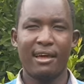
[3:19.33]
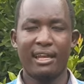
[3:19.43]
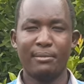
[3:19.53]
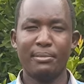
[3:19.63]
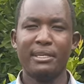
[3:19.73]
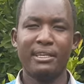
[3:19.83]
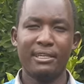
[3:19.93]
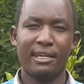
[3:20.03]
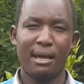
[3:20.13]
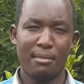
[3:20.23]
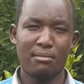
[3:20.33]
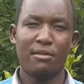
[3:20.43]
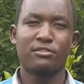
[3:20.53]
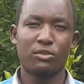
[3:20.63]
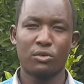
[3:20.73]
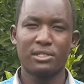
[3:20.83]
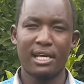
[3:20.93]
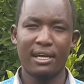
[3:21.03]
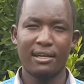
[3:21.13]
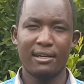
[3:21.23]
and be a member of Tucusa